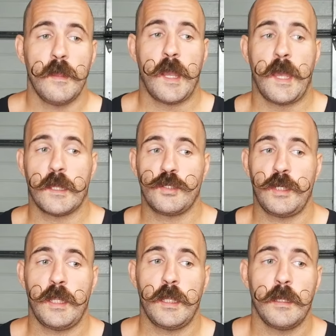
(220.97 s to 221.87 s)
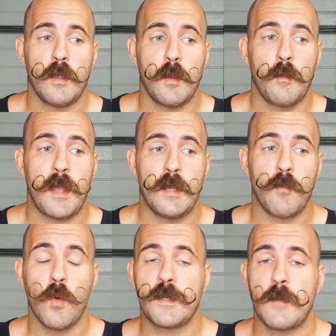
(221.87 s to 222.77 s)
I actually made
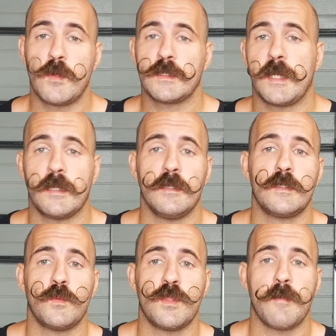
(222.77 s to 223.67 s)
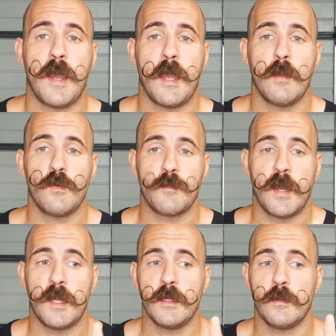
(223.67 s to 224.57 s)
more demos like this with my
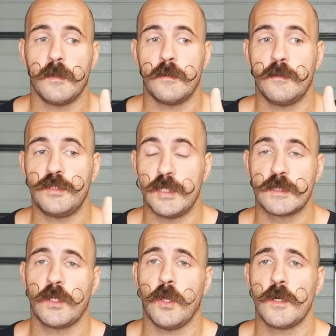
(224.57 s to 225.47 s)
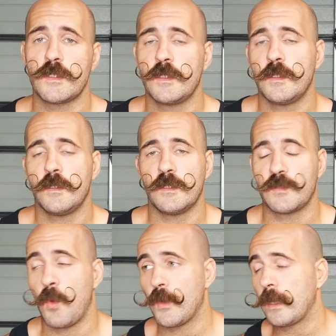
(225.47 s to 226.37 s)
jits class this
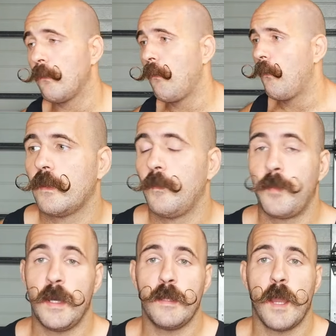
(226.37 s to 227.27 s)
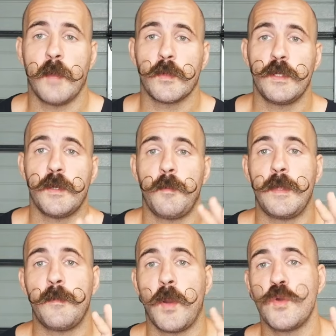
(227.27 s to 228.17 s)
morning, but I'm gonna
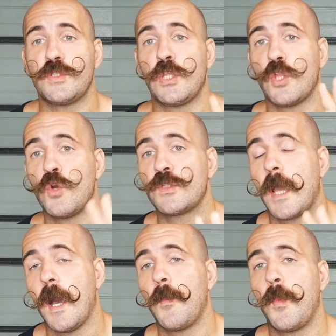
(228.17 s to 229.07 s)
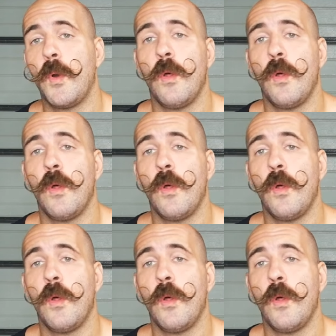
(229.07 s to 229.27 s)
be posting those up